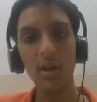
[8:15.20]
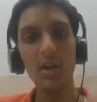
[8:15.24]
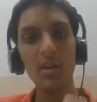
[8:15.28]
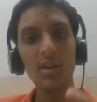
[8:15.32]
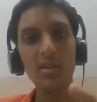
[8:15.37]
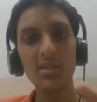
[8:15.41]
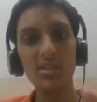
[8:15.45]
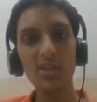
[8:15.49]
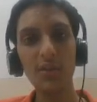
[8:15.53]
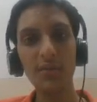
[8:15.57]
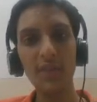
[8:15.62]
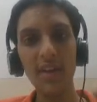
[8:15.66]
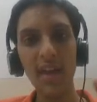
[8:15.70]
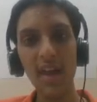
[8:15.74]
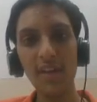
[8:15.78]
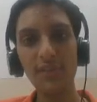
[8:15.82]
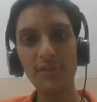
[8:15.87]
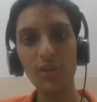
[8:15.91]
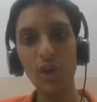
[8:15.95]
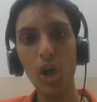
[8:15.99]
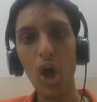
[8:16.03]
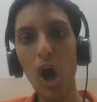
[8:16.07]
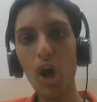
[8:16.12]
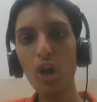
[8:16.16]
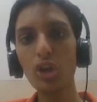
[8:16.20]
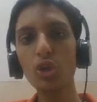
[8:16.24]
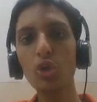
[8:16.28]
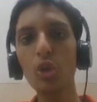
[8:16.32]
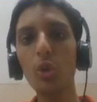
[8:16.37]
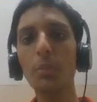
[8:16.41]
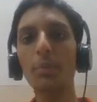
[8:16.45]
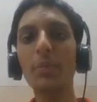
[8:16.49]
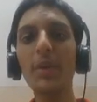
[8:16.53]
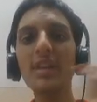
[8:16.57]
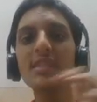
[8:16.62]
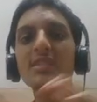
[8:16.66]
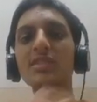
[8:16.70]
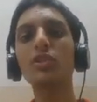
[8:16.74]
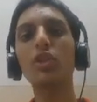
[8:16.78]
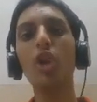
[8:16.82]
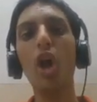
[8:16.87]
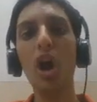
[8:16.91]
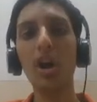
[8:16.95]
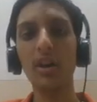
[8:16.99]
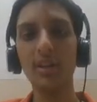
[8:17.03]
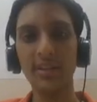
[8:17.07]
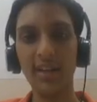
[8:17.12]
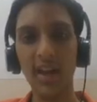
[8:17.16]
So we have log 2 plus
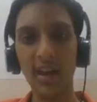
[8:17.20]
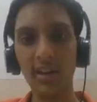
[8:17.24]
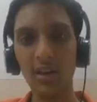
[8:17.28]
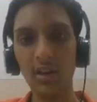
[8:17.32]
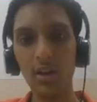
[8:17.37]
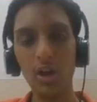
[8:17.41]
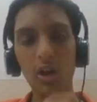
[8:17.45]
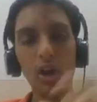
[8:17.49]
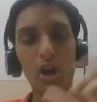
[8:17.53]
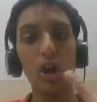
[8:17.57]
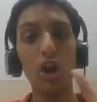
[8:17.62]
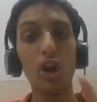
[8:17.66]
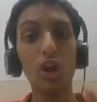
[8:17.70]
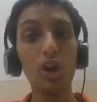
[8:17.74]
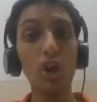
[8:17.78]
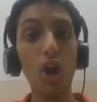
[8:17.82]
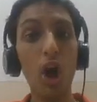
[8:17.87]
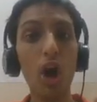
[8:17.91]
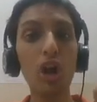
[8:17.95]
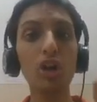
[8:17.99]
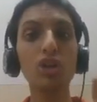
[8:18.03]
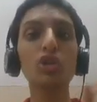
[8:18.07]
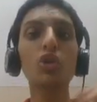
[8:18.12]
log 10. Log